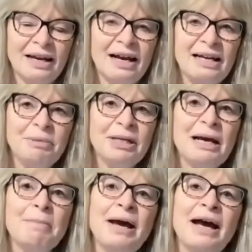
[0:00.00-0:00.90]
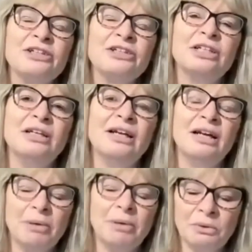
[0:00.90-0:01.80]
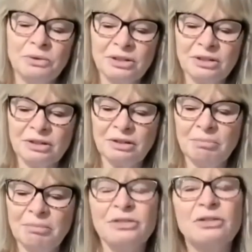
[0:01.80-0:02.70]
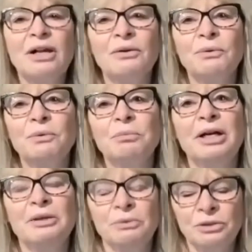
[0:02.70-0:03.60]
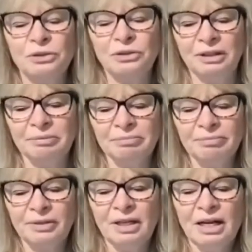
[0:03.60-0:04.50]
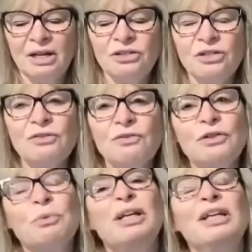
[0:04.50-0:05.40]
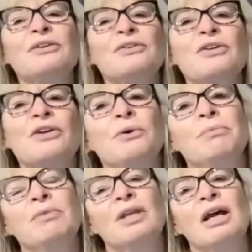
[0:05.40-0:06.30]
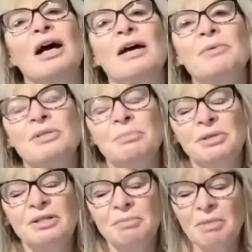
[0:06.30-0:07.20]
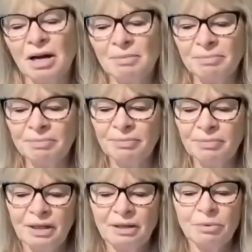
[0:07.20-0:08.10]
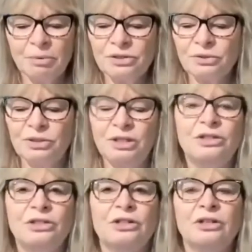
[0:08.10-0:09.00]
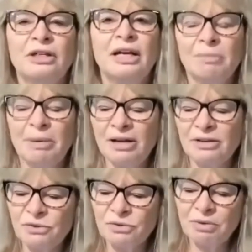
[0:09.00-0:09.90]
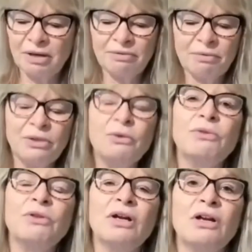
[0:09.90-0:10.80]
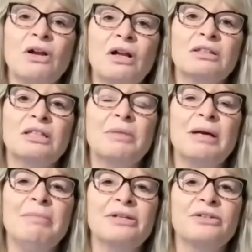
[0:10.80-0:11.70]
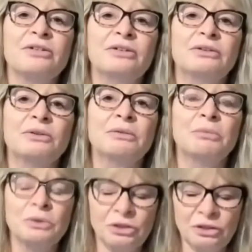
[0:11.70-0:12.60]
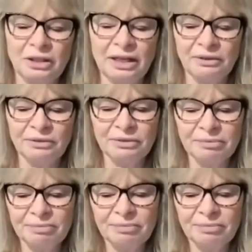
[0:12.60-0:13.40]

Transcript: I have become passionate about mental health through my own journey. Just over 20 years ago, I was a busy mom, preschool teacher, and a pastor's wife with no thought at all to my mental or emotional health.